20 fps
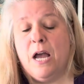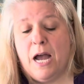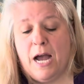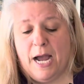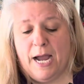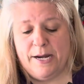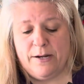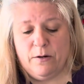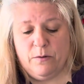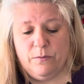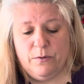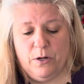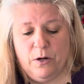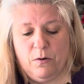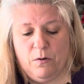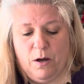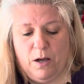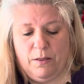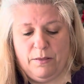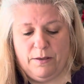I don't
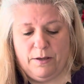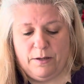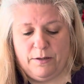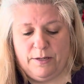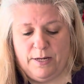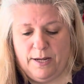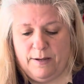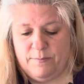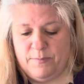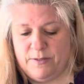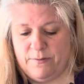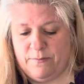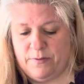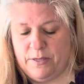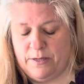know all the names of